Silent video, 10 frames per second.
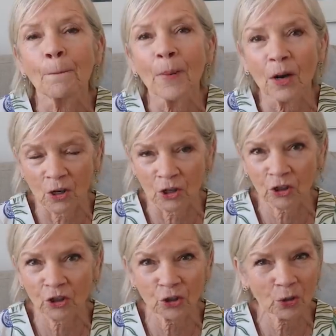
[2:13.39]

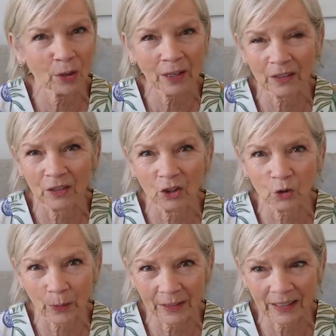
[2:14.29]
March
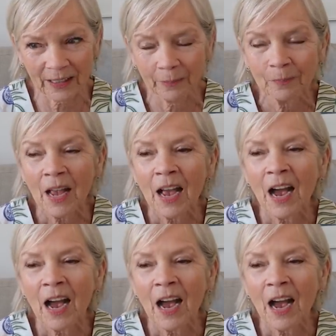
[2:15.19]
2020.